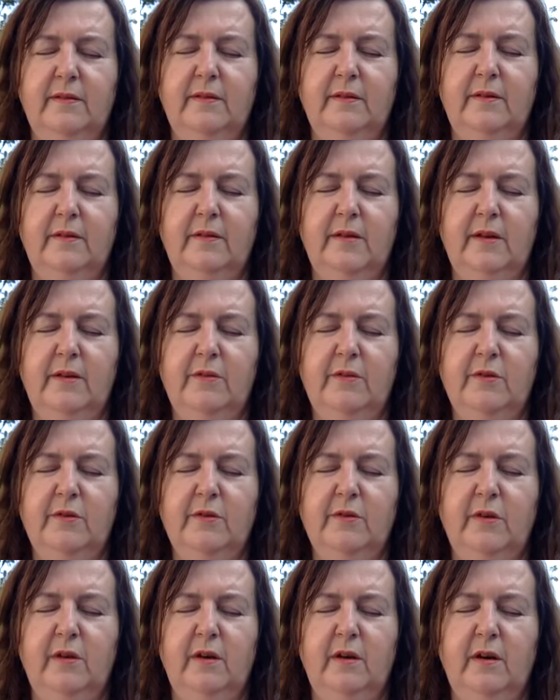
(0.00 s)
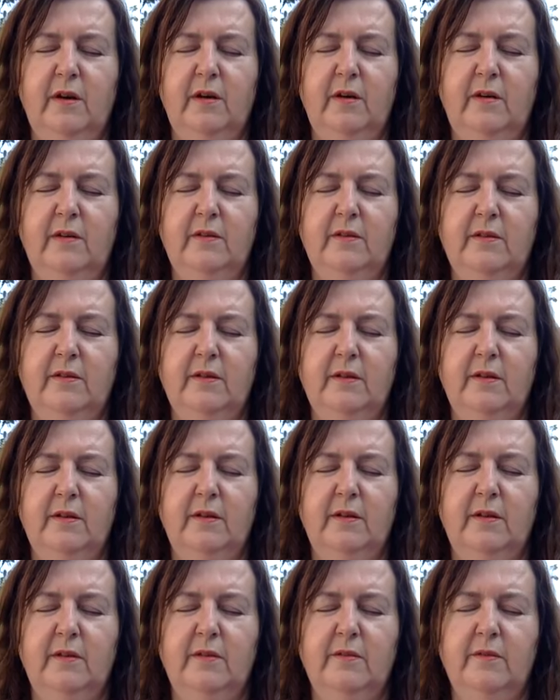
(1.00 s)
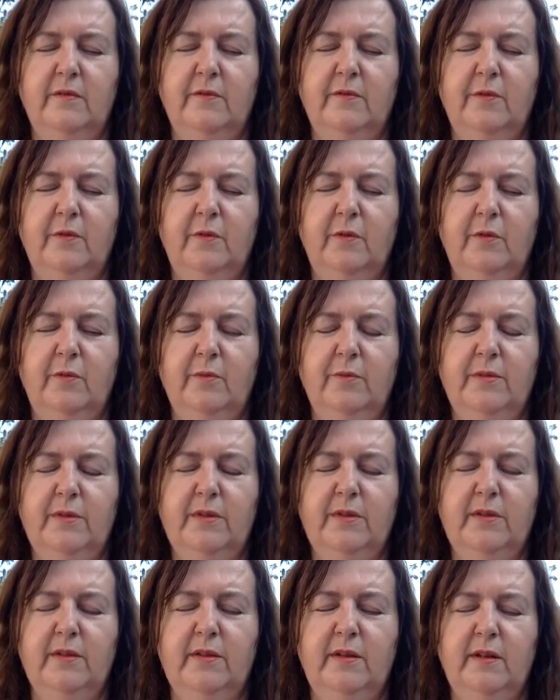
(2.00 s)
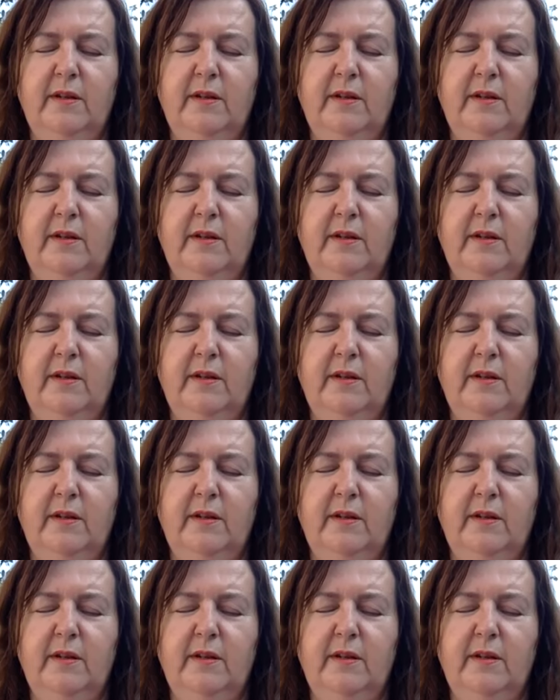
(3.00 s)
around your heart forms